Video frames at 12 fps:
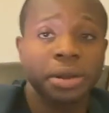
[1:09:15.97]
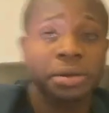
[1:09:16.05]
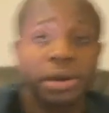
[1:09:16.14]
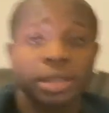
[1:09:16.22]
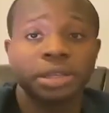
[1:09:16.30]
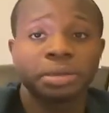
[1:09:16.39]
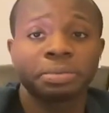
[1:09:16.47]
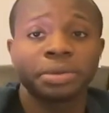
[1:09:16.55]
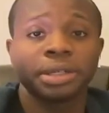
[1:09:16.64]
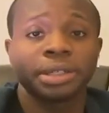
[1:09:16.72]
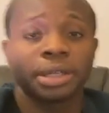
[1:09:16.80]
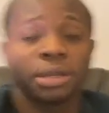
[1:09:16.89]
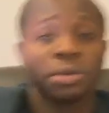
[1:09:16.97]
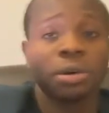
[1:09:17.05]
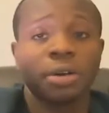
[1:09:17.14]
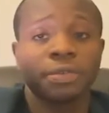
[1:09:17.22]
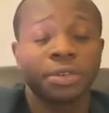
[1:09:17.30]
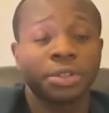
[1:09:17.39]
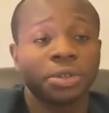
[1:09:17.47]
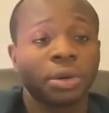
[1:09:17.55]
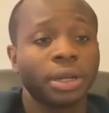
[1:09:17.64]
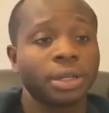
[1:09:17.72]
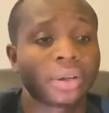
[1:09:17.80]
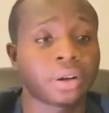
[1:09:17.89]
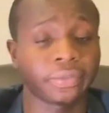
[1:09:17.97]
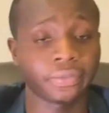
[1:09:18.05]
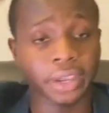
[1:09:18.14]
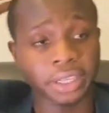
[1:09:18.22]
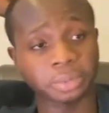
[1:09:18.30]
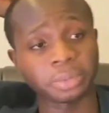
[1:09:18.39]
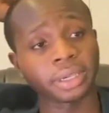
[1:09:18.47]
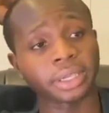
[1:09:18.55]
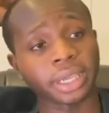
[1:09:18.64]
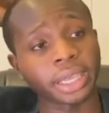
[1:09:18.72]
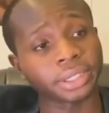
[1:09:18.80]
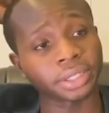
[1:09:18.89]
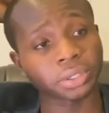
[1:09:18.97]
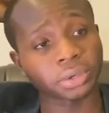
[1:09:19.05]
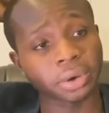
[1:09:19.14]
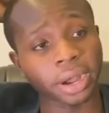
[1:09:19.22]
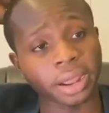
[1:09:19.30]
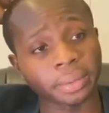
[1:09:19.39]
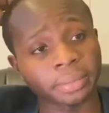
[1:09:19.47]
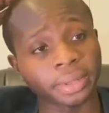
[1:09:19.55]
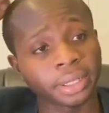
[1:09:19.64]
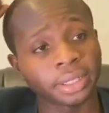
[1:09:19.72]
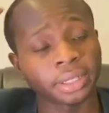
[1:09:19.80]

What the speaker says: I greatly appreciate you all for joining our Facebook, Instagram,